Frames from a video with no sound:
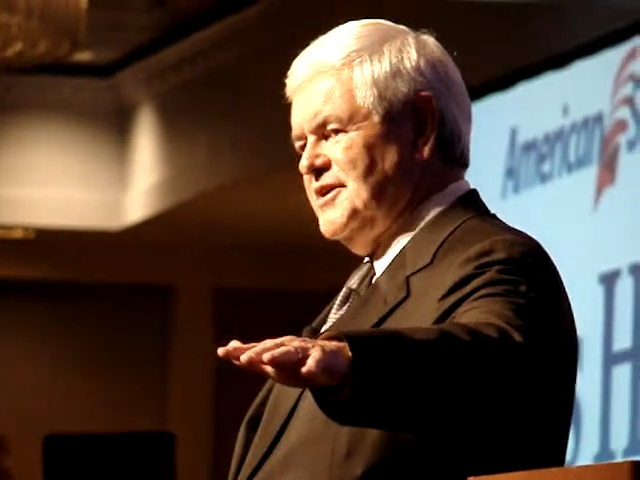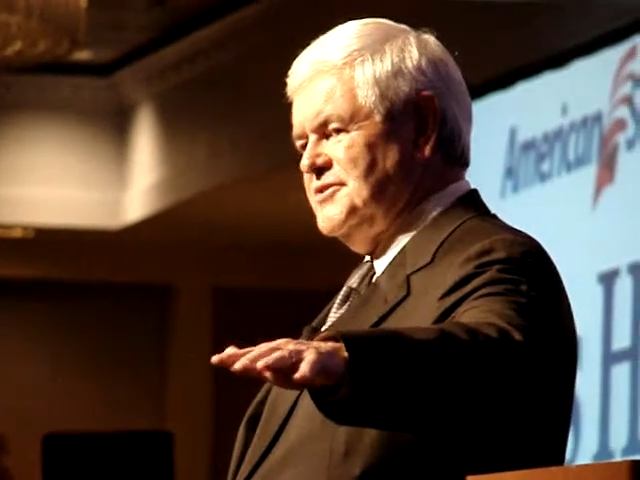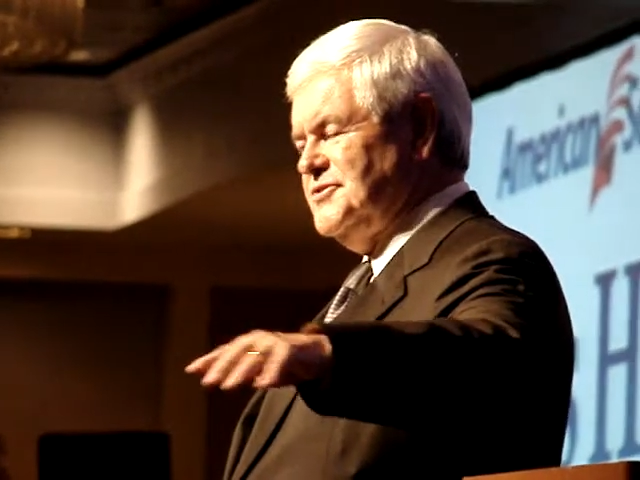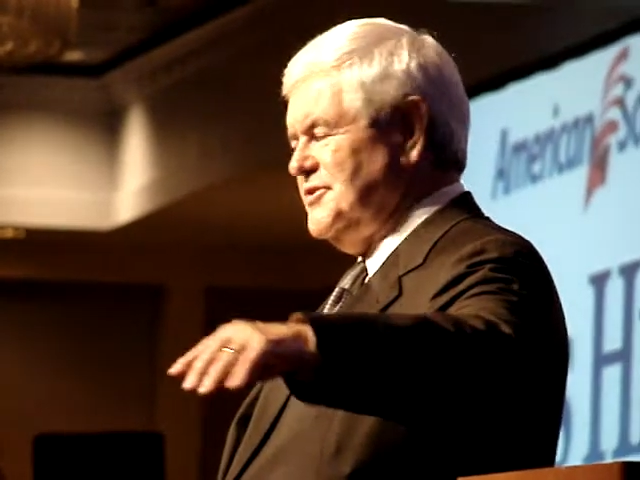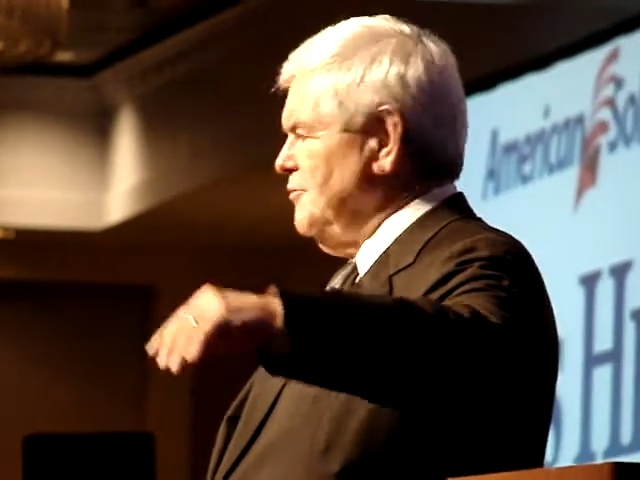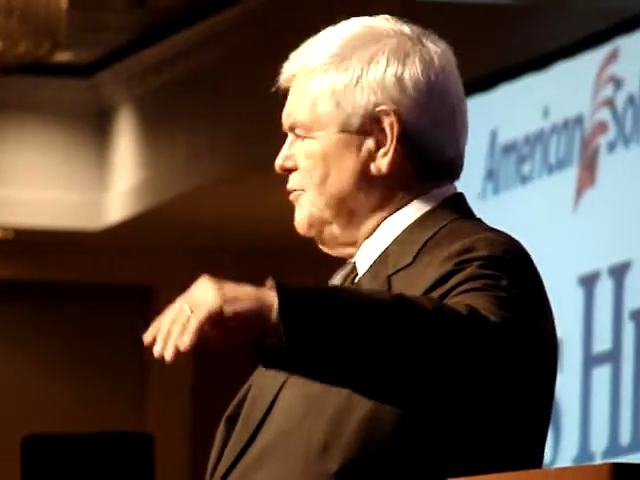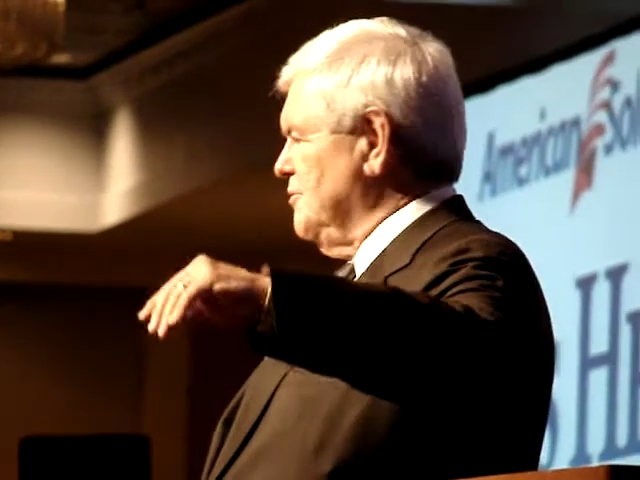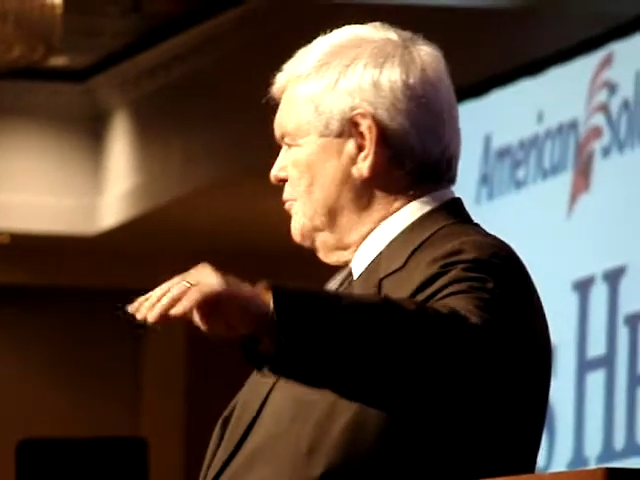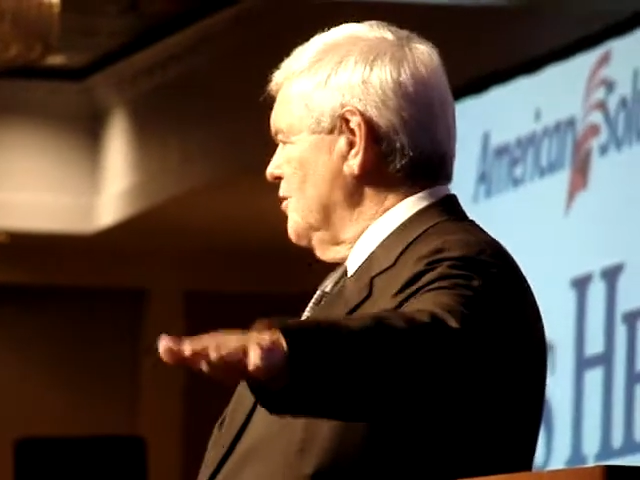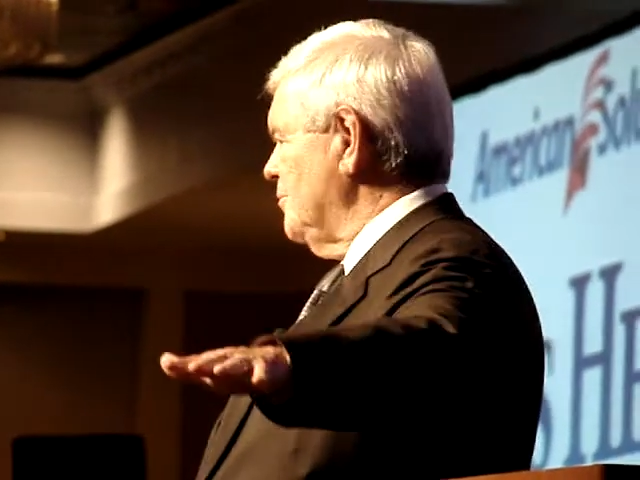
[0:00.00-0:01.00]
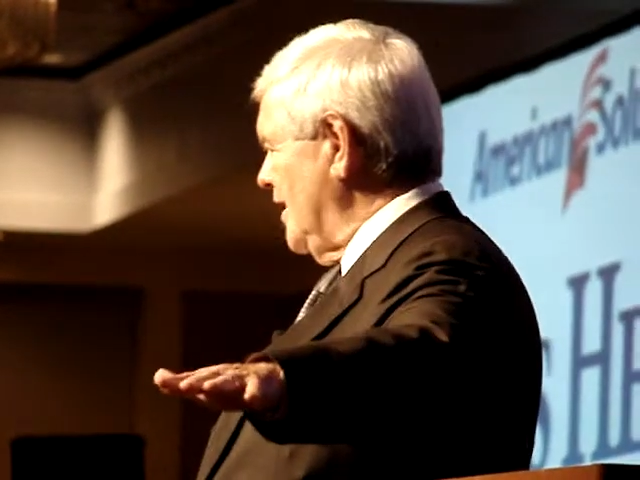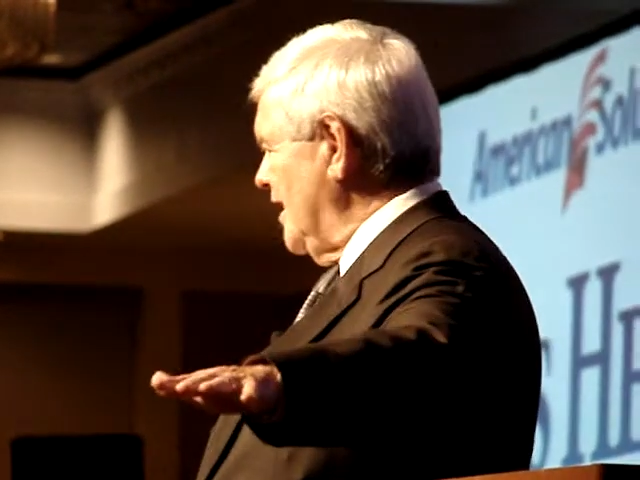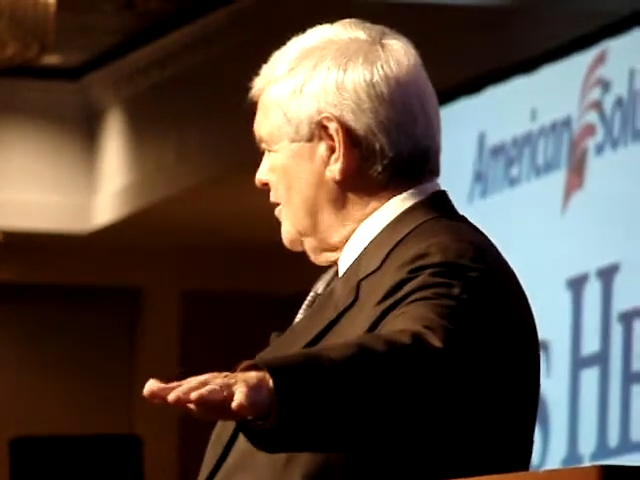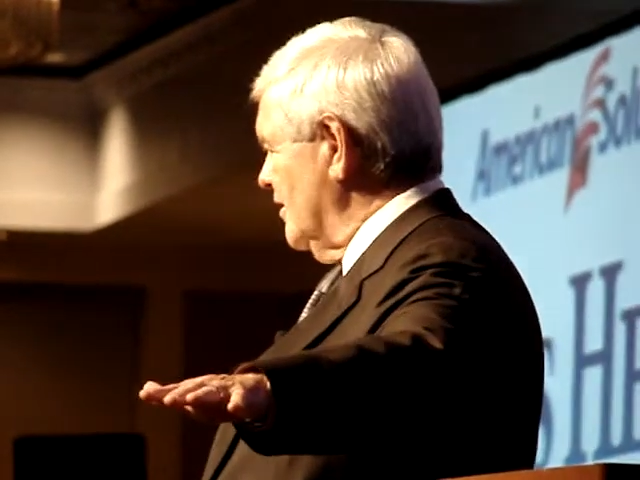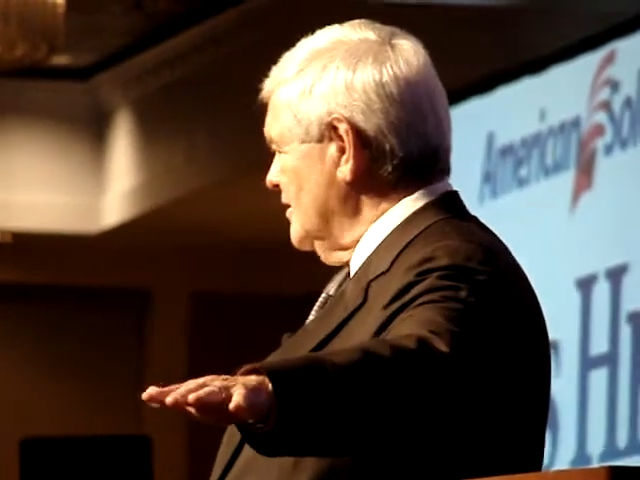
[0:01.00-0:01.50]
agency with more
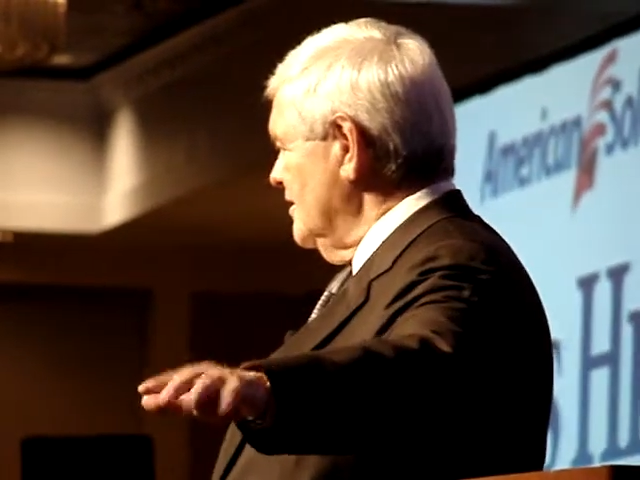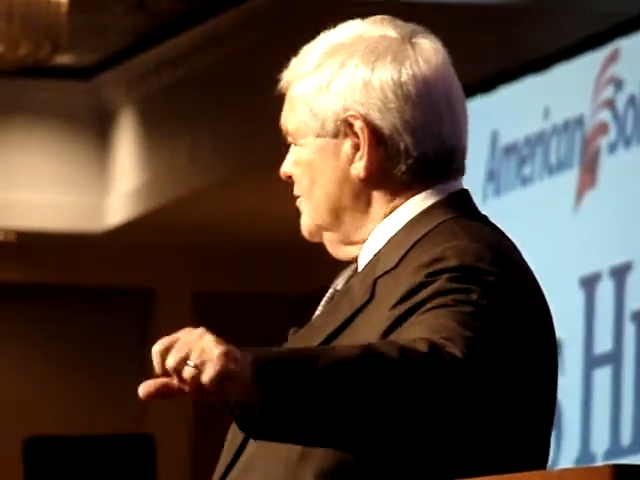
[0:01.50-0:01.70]
power.